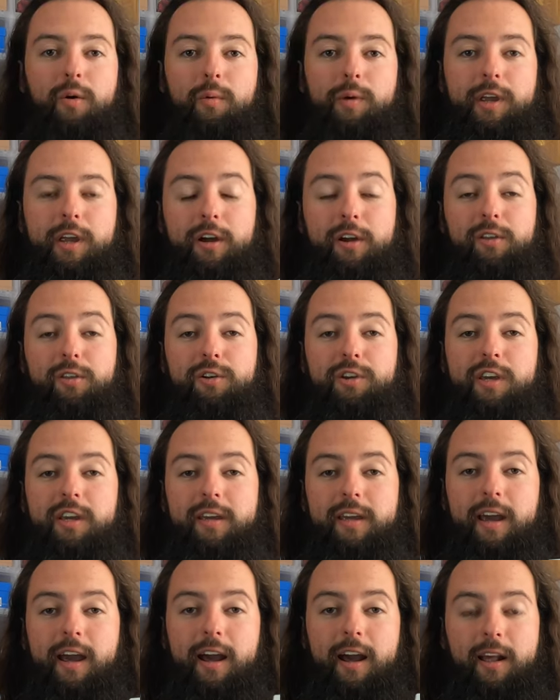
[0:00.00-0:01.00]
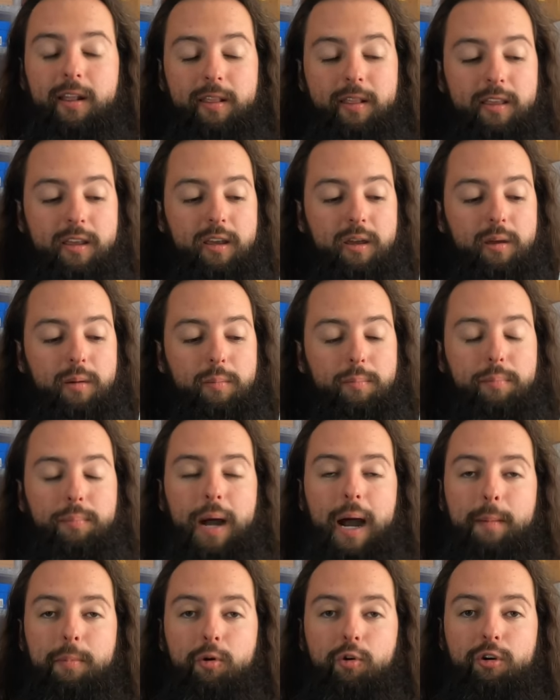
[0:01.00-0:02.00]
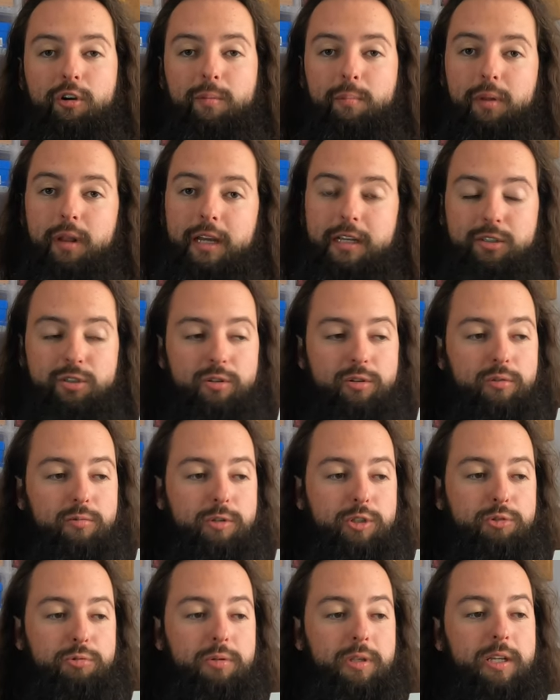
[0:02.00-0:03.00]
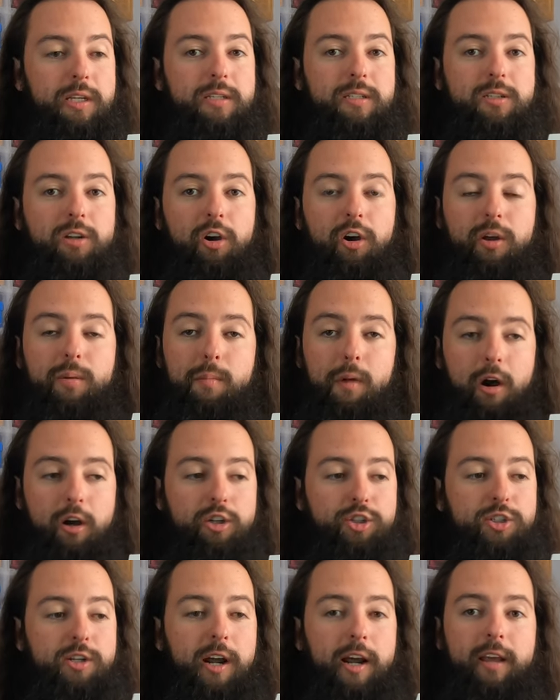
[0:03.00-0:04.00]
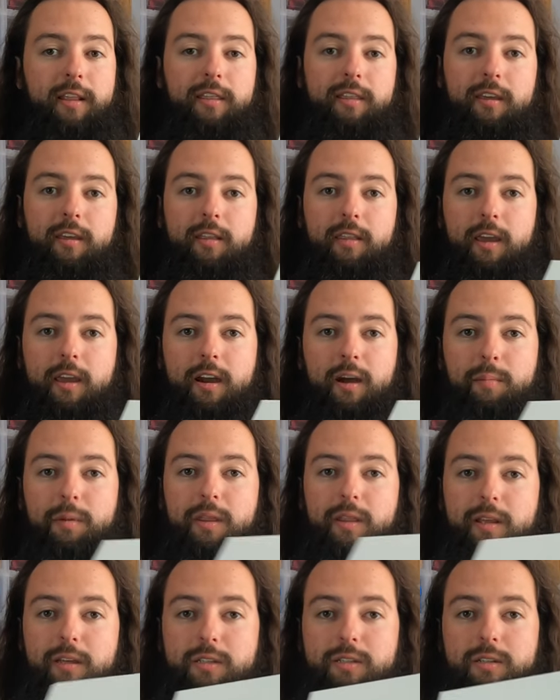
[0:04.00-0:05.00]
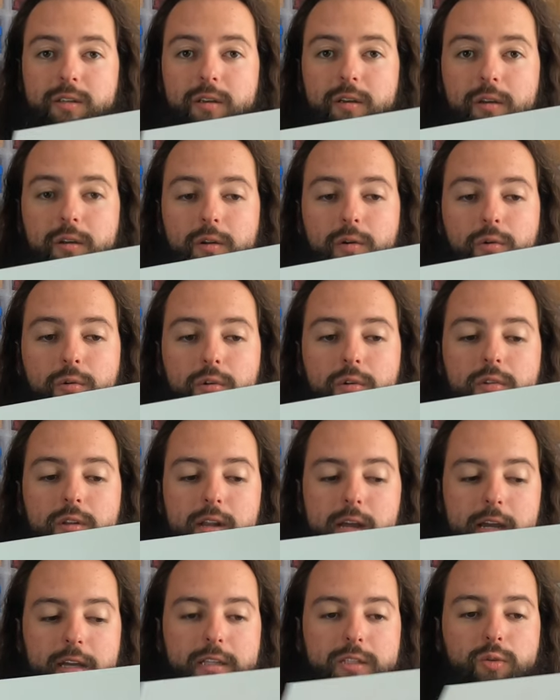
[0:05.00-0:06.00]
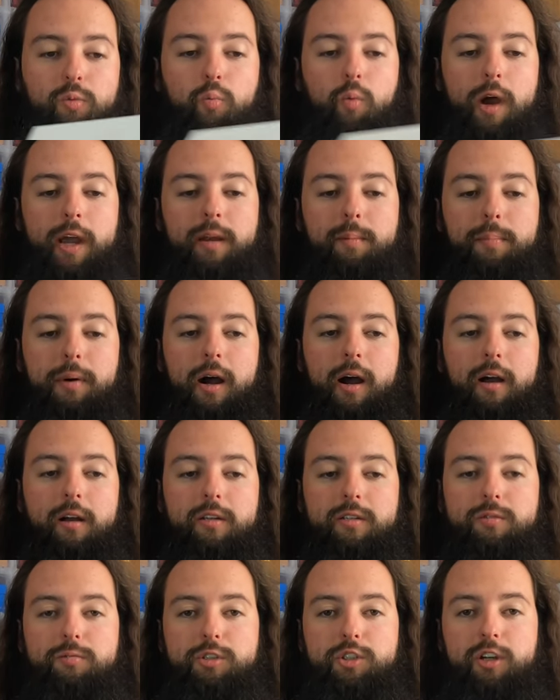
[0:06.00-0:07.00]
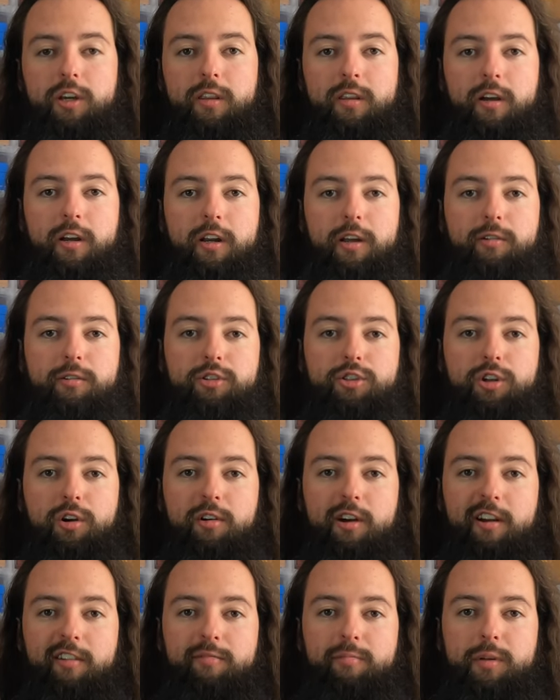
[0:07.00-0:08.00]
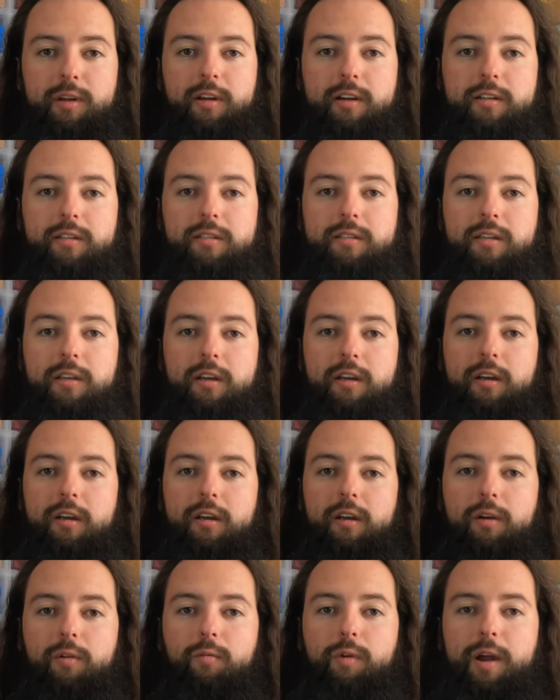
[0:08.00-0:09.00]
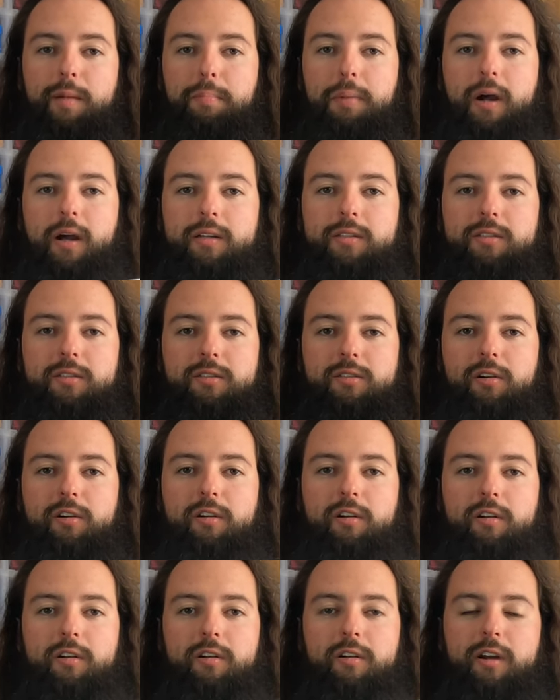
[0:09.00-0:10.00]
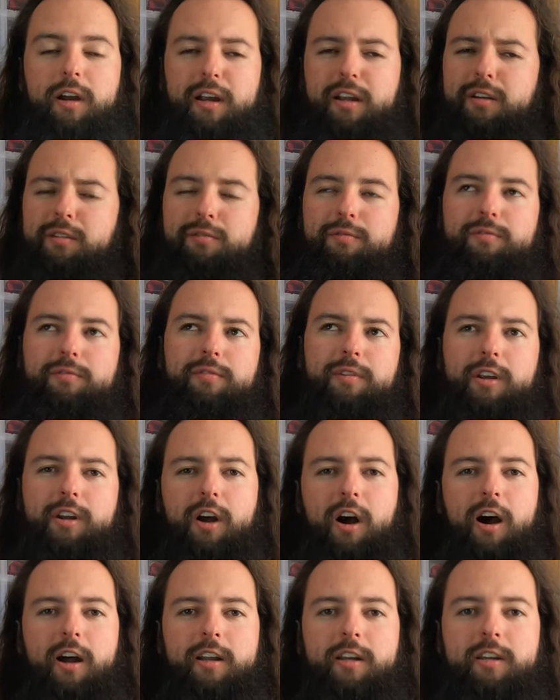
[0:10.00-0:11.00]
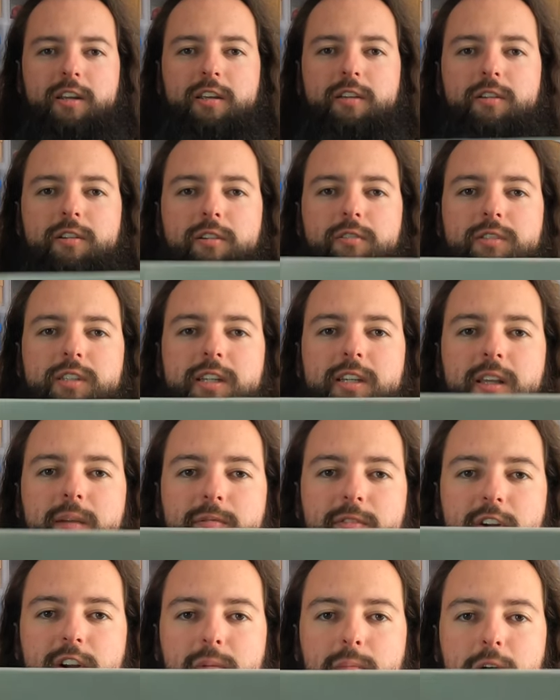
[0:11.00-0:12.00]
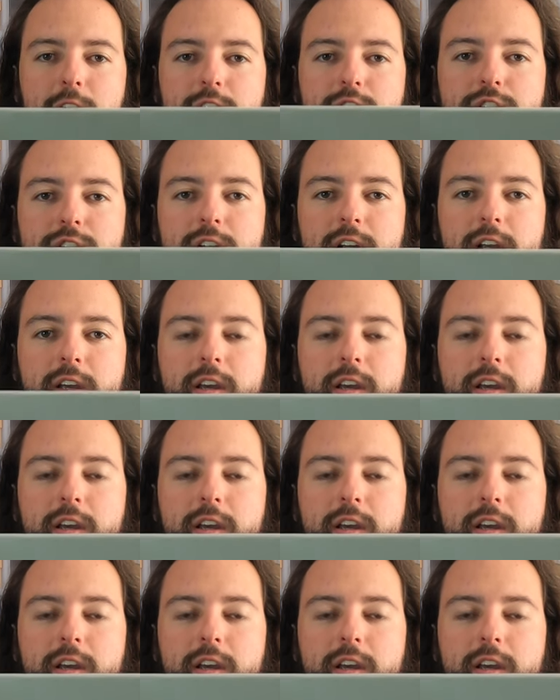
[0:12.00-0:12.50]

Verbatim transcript: We are looking at the Popcorn Blazer, which released on March 9th. They come in this cool, nice white box, which I thought I would show off because white boxes are kind of an oddity. You don't see them very much.